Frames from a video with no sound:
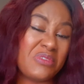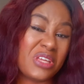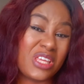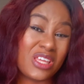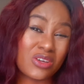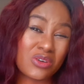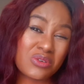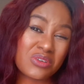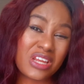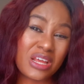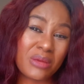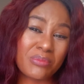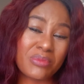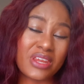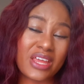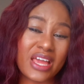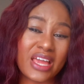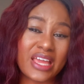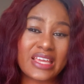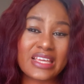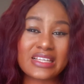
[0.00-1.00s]
It could
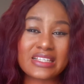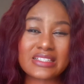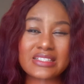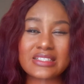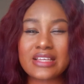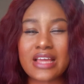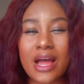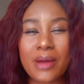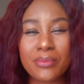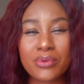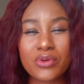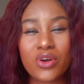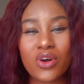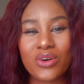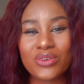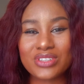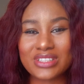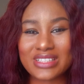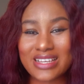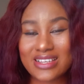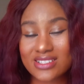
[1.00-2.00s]
apply is the app
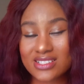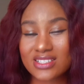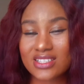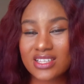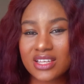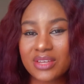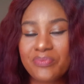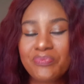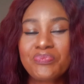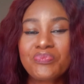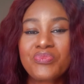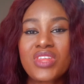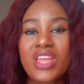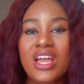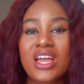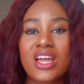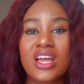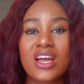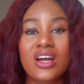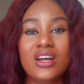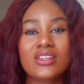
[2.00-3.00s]
called Dately
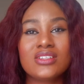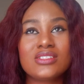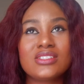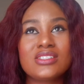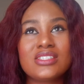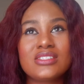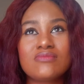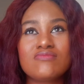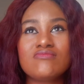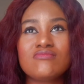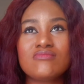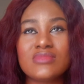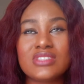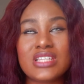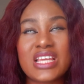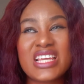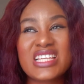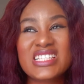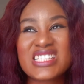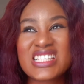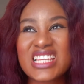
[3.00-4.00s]

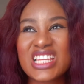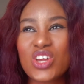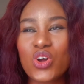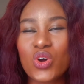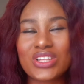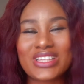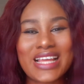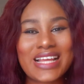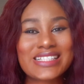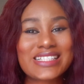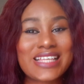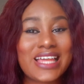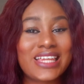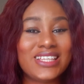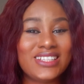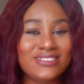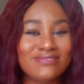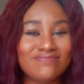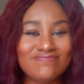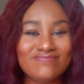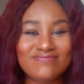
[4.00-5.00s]
or
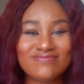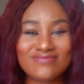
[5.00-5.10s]
Datally.